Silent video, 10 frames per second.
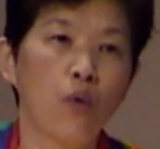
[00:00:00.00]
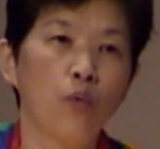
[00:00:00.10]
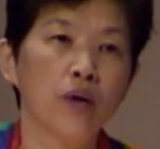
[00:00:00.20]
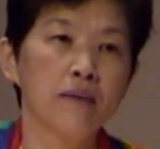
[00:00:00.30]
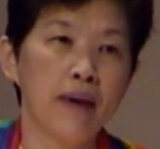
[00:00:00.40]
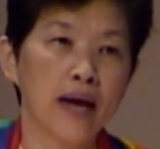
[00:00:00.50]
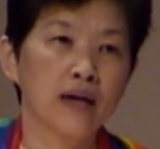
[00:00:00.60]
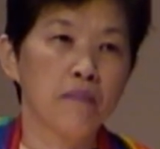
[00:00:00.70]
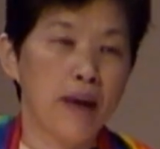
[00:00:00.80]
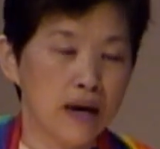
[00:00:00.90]
we make
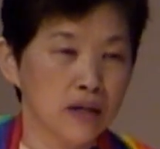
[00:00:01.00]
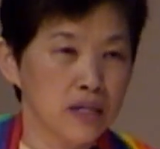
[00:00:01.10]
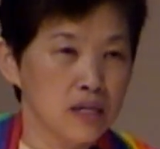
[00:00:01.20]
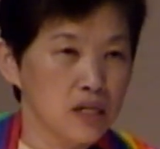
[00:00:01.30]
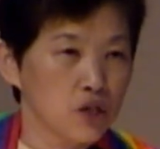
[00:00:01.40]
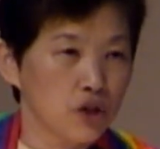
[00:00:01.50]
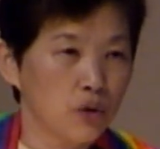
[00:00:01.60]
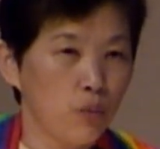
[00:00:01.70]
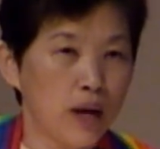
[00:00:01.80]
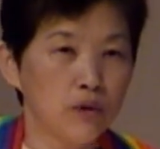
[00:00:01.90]
a better
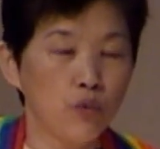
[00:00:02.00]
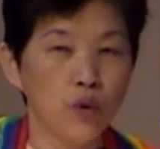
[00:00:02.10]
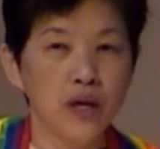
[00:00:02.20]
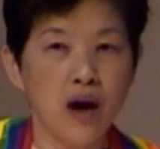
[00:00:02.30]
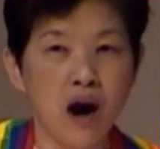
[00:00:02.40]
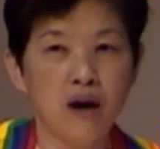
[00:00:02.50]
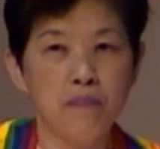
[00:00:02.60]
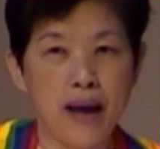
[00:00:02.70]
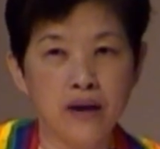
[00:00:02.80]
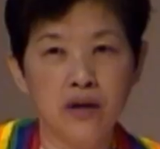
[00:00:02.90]
decision when we are
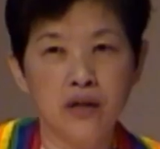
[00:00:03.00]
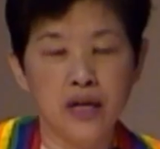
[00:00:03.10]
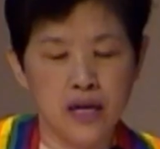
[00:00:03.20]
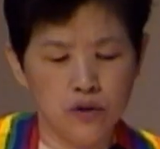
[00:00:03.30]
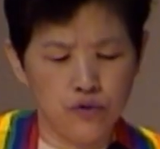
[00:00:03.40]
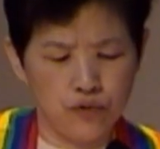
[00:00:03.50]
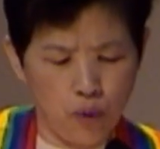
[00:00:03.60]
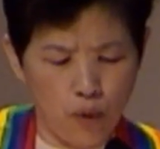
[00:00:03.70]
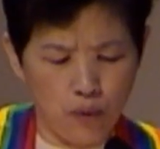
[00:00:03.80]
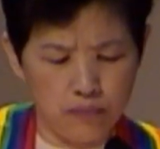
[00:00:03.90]
better
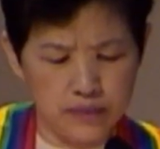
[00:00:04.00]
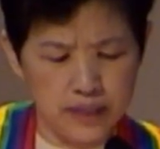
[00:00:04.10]
informed.